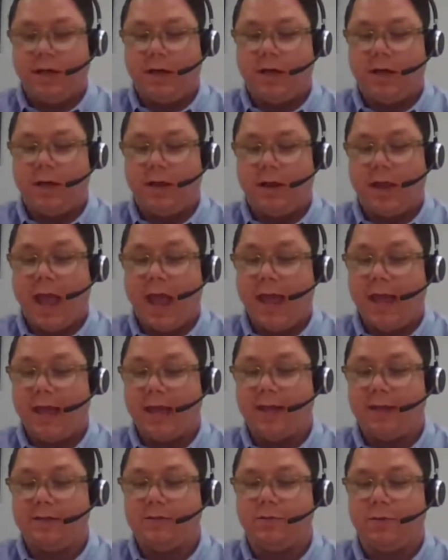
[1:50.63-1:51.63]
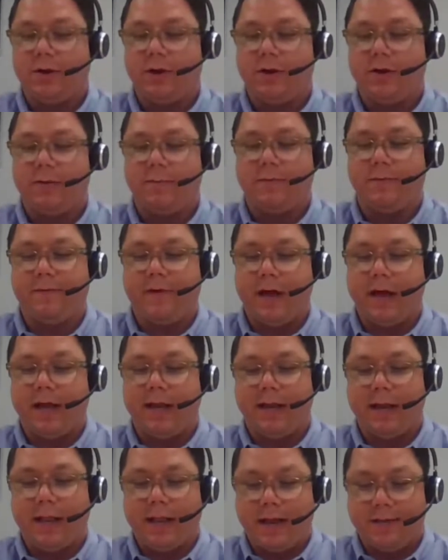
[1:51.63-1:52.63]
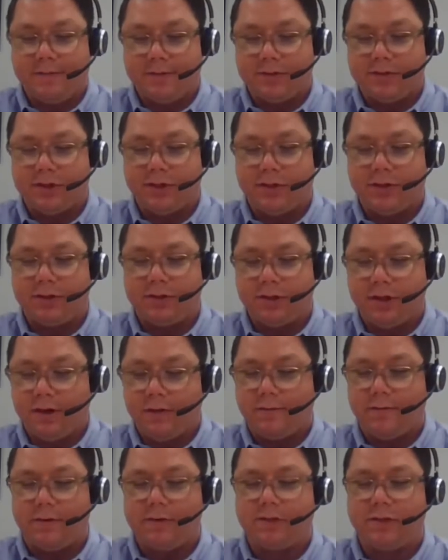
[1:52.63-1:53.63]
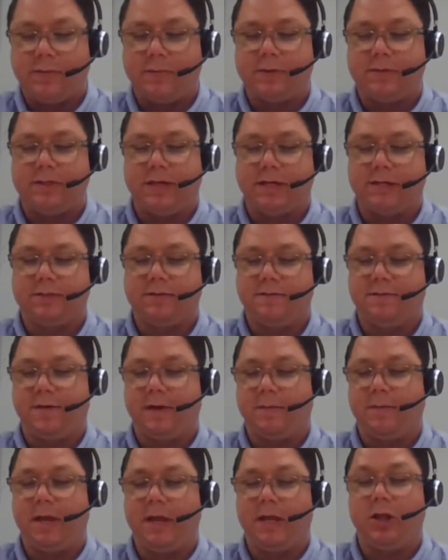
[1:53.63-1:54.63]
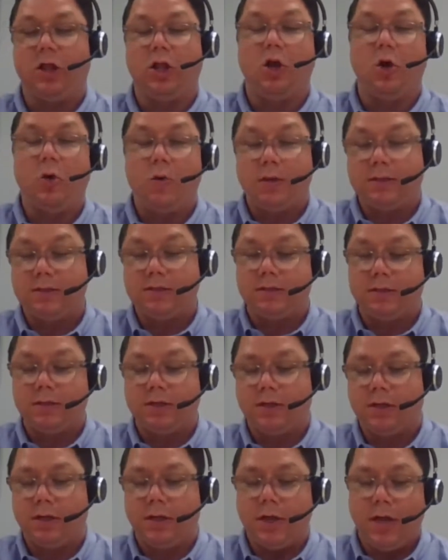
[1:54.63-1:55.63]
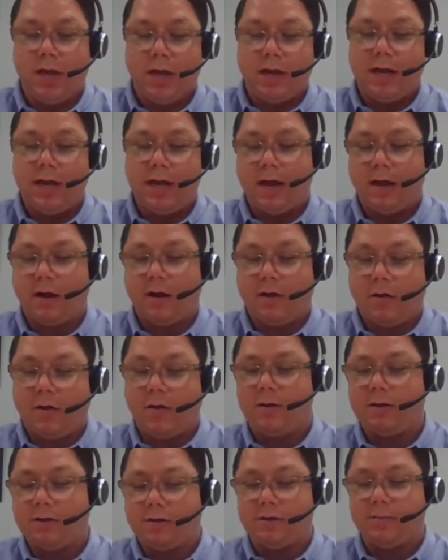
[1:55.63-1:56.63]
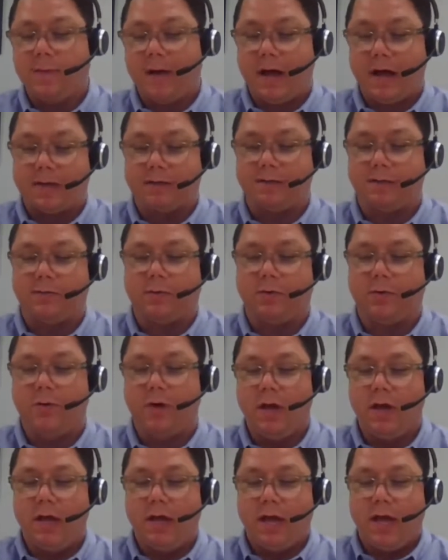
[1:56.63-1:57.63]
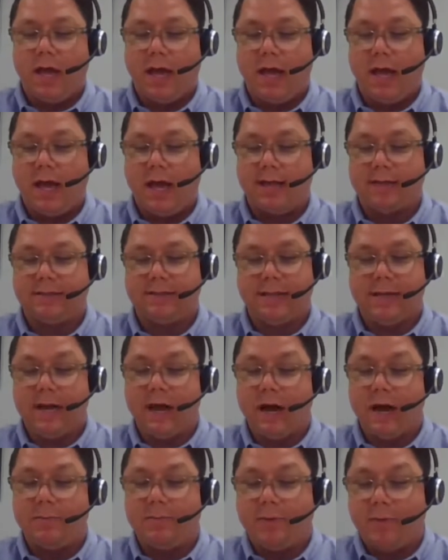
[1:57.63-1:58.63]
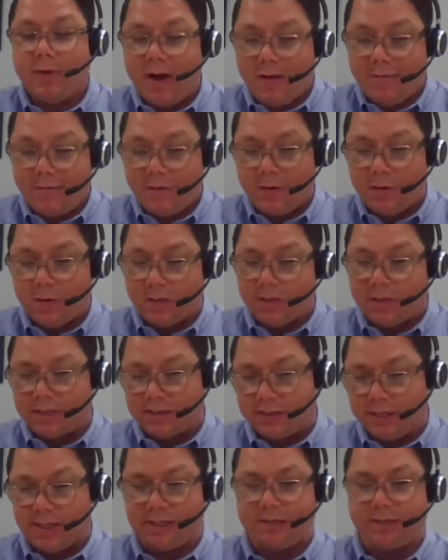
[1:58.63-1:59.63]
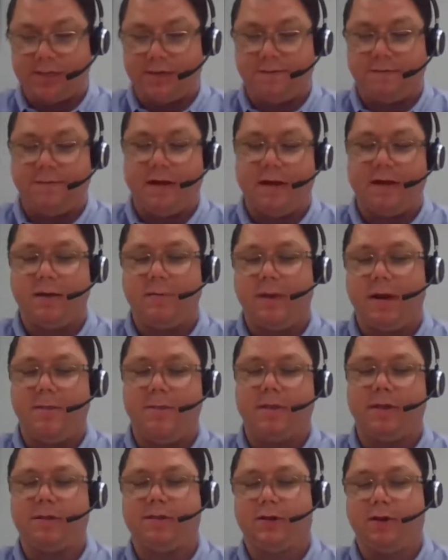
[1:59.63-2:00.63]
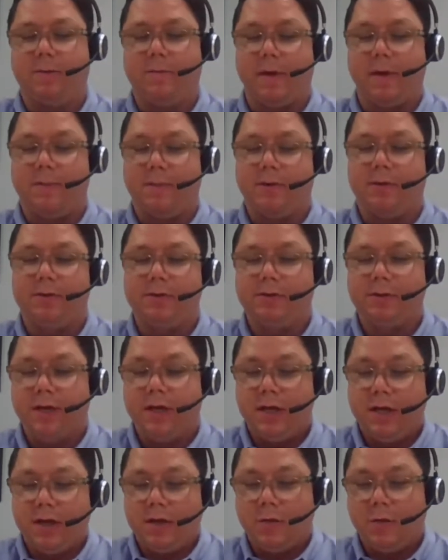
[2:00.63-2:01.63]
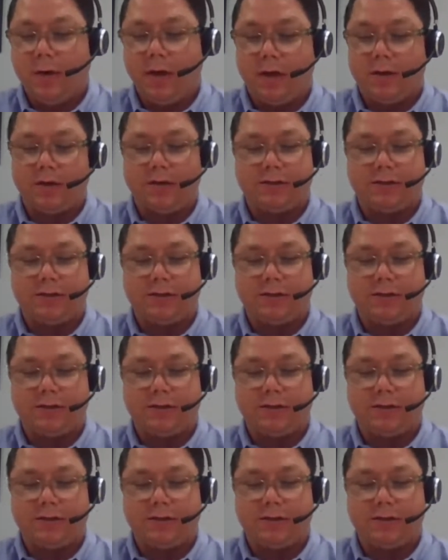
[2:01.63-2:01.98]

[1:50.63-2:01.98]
uh, and we're here to provide life insurance coverage that protects the family at lowest to uh, net cost possible. As a nonprofit organization founded by military members, we